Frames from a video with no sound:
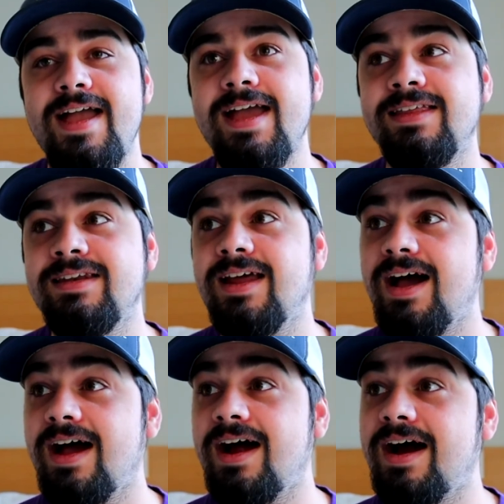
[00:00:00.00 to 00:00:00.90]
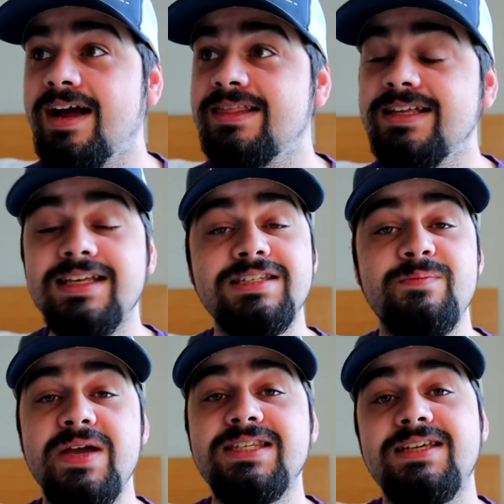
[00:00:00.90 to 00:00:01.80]
And I think that's
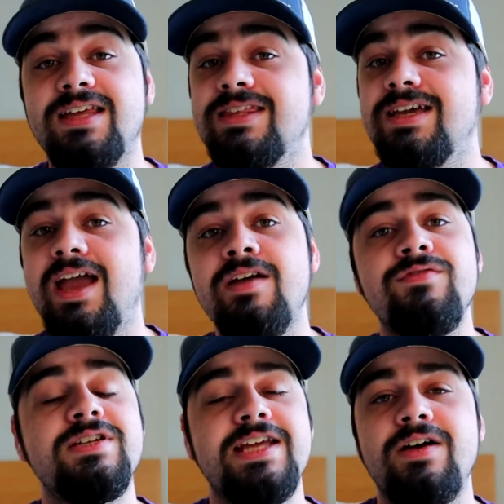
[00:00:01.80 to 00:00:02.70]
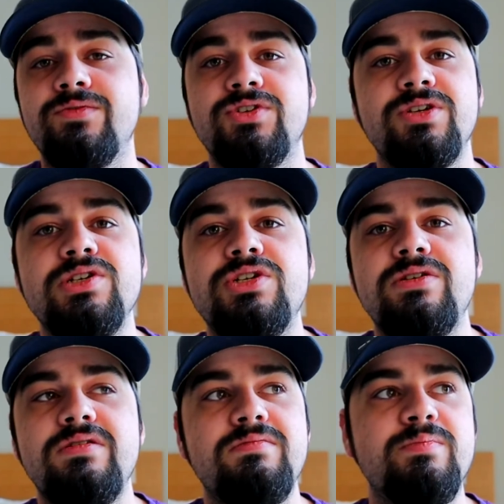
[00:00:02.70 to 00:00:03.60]
amazing. I think every town should,
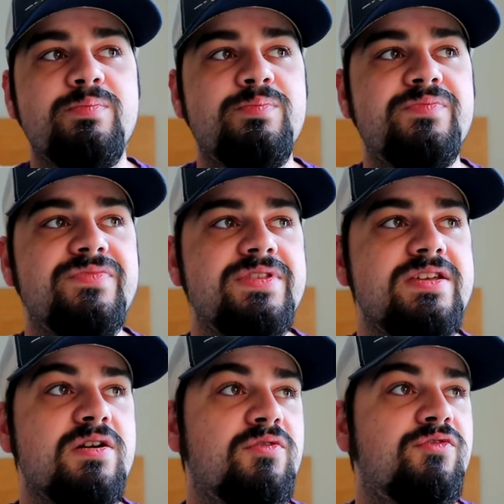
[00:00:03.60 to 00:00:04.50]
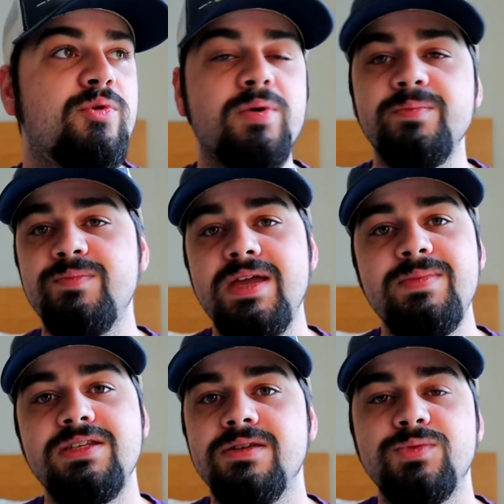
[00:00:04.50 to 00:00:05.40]
you know, form
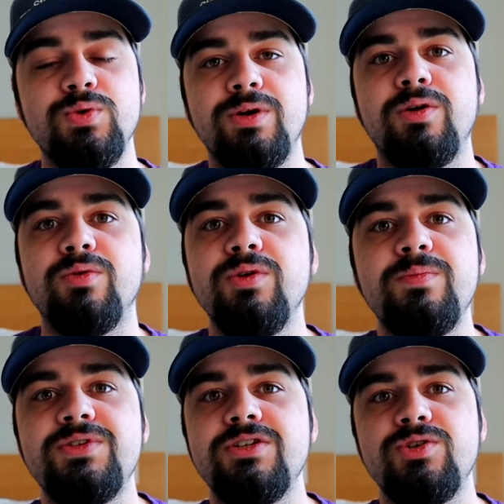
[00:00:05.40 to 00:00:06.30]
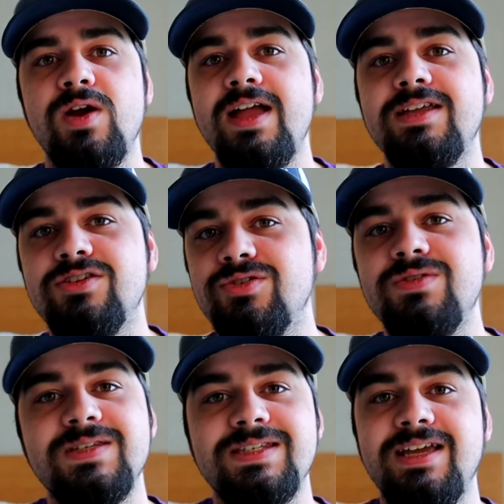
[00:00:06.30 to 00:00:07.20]
maybe some sort of group to try and do
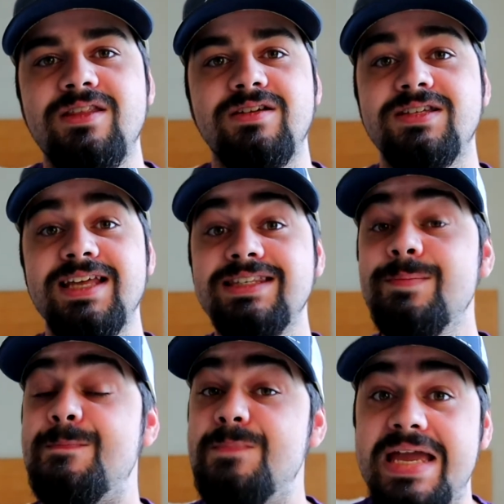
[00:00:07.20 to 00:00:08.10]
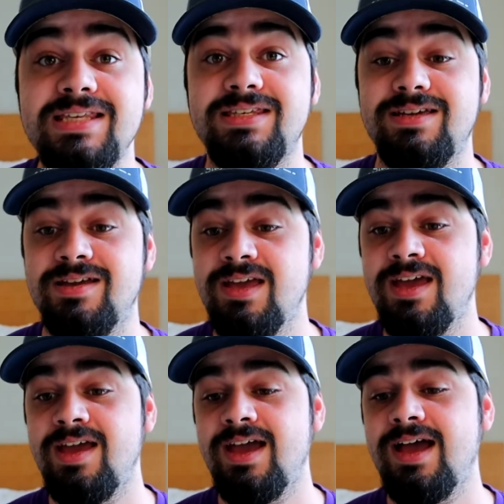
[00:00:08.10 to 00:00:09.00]
this together because that's amazing.
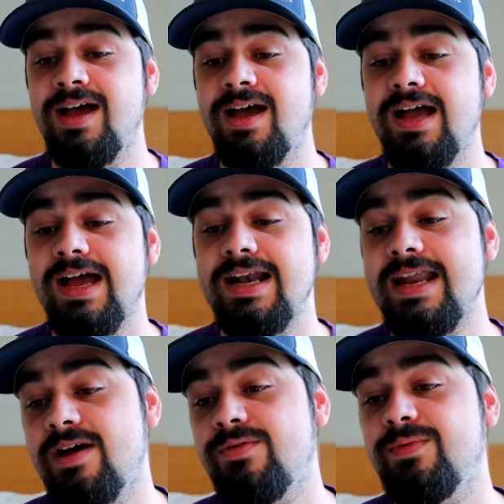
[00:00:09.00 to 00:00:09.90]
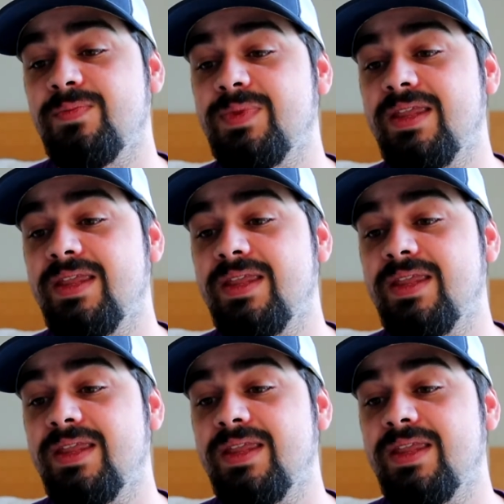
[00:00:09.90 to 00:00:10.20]
Now,